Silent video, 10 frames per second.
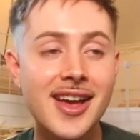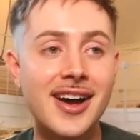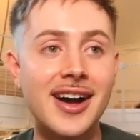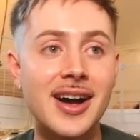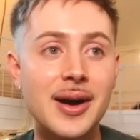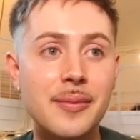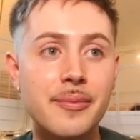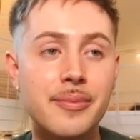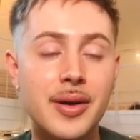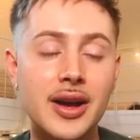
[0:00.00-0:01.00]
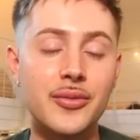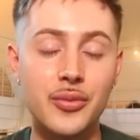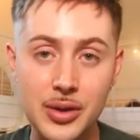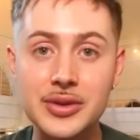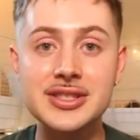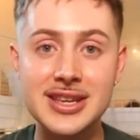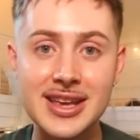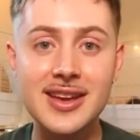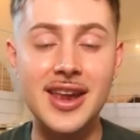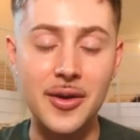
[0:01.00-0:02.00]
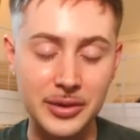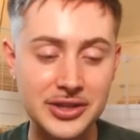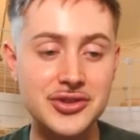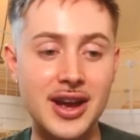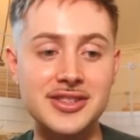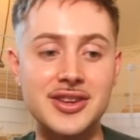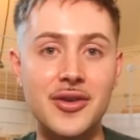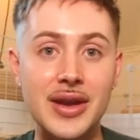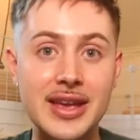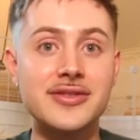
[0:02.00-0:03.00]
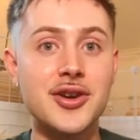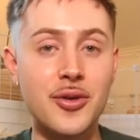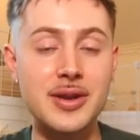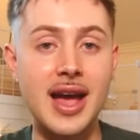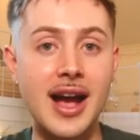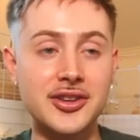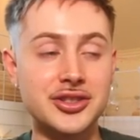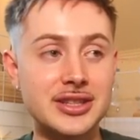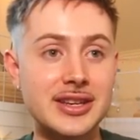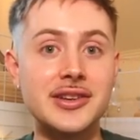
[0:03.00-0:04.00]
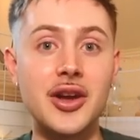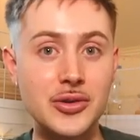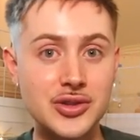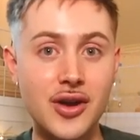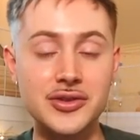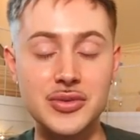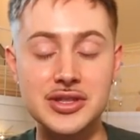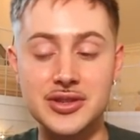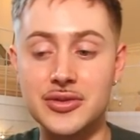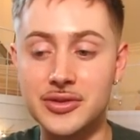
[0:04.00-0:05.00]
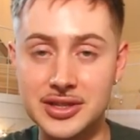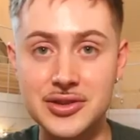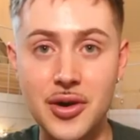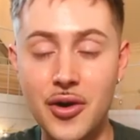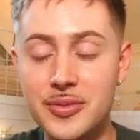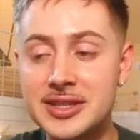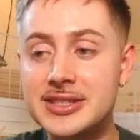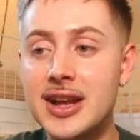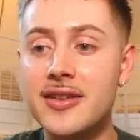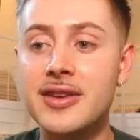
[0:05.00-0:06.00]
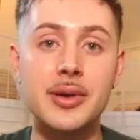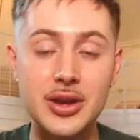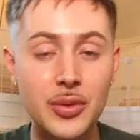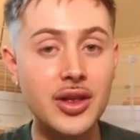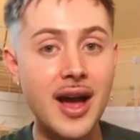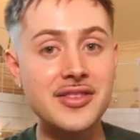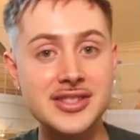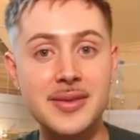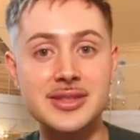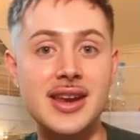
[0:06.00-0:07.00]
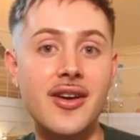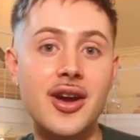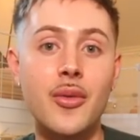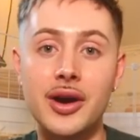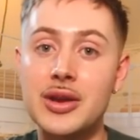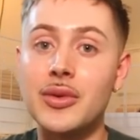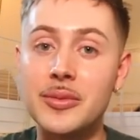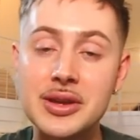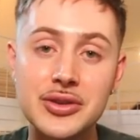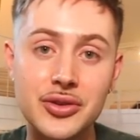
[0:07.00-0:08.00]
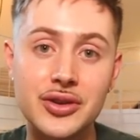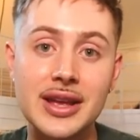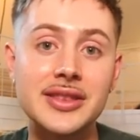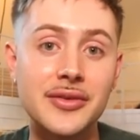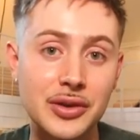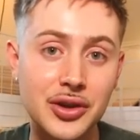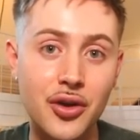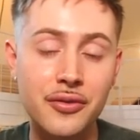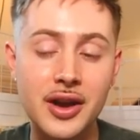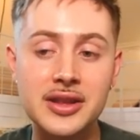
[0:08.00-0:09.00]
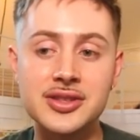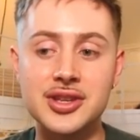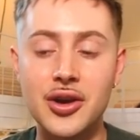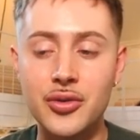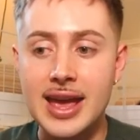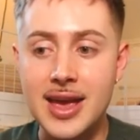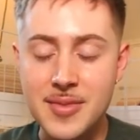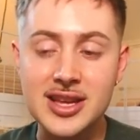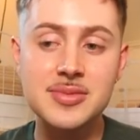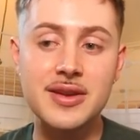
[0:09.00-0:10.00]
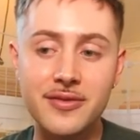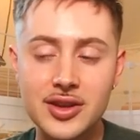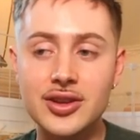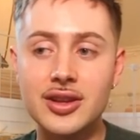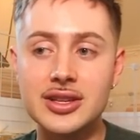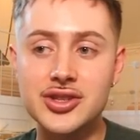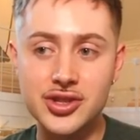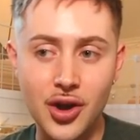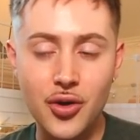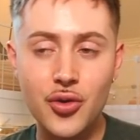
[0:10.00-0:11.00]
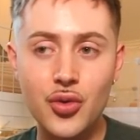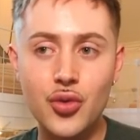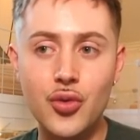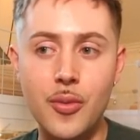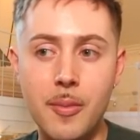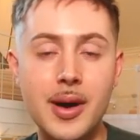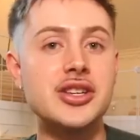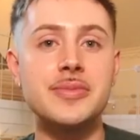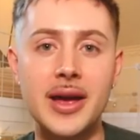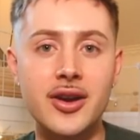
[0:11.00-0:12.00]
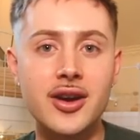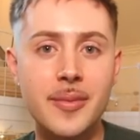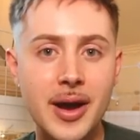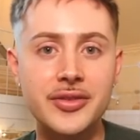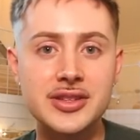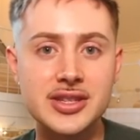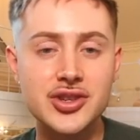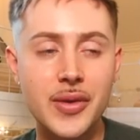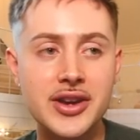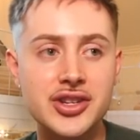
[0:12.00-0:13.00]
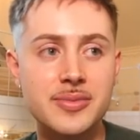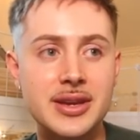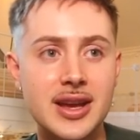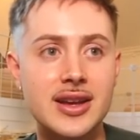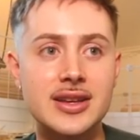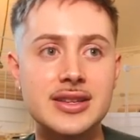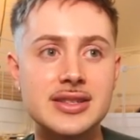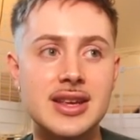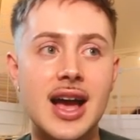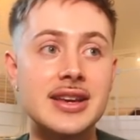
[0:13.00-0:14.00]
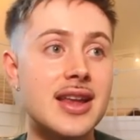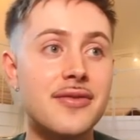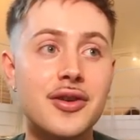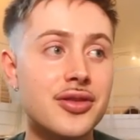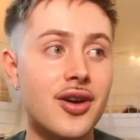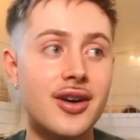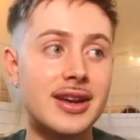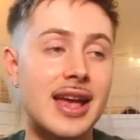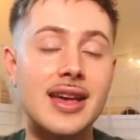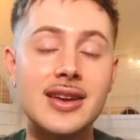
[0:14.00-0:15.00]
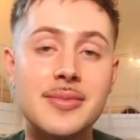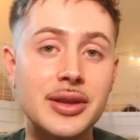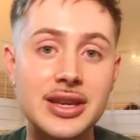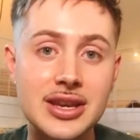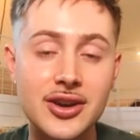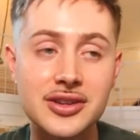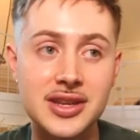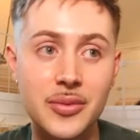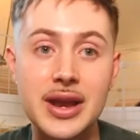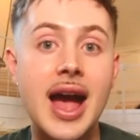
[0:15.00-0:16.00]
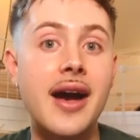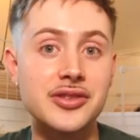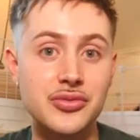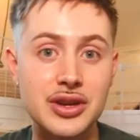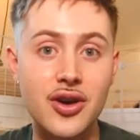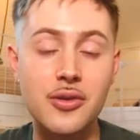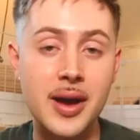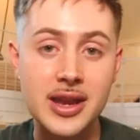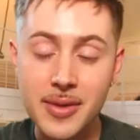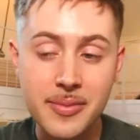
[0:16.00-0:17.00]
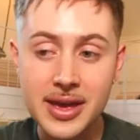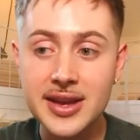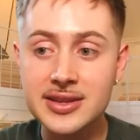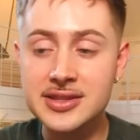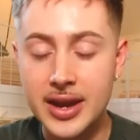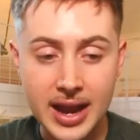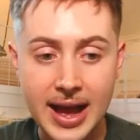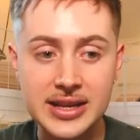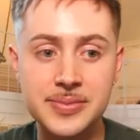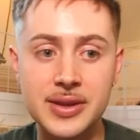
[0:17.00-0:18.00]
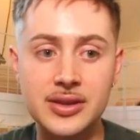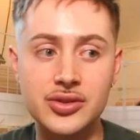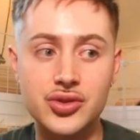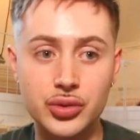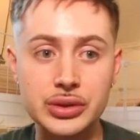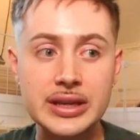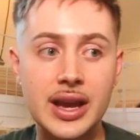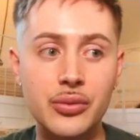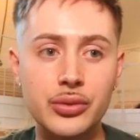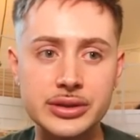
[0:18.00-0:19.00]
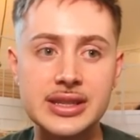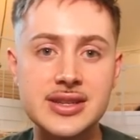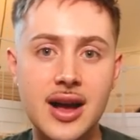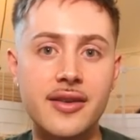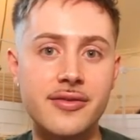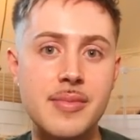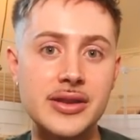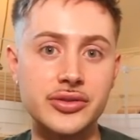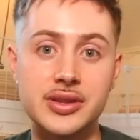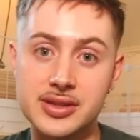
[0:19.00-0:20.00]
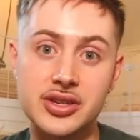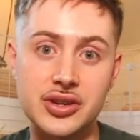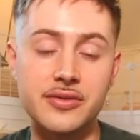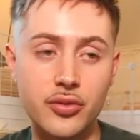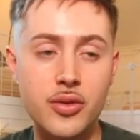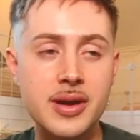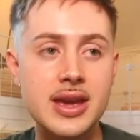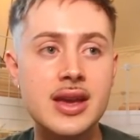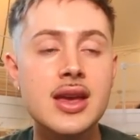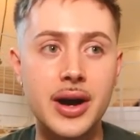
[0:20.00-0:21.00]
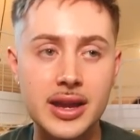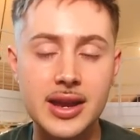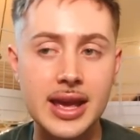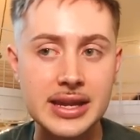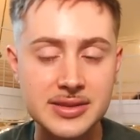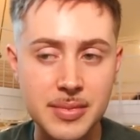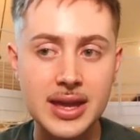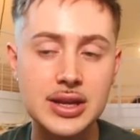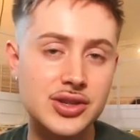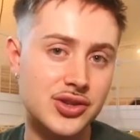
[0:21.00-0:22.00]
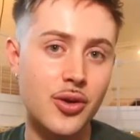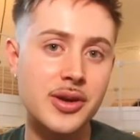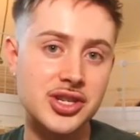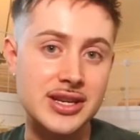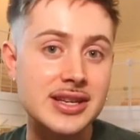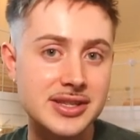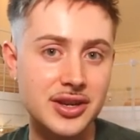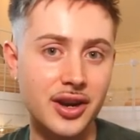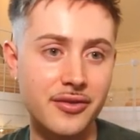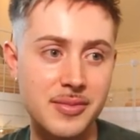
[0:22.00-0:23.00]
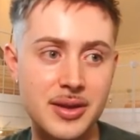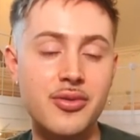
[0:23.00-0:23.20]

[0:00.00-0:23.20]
But we will see, and I will let you guys know if Toby actually goes off to his new home and stuff. But he will have the same scenario where he will be neutered and live with girlfriends. So it makes me feel so much better about the situation, because I never thought again in a million years that I would have to rehome any of my pigs. And it has been truly a really tough mental decision for me, but it has made it so much easier for me to